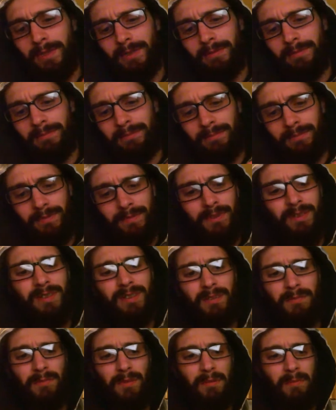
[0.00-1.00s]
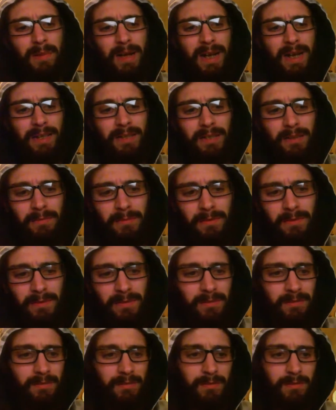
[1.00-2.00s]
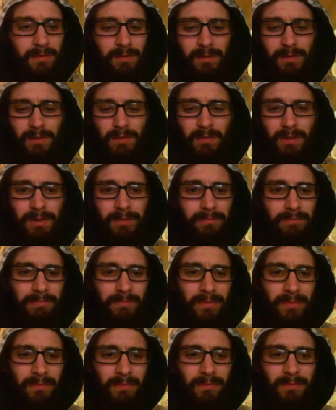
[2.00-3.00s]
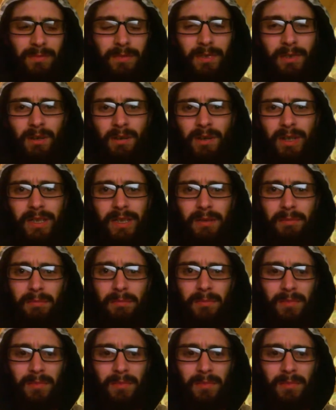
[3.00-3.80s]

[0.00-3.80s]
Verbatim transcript: It doesn't smell bad, it smells quite nice.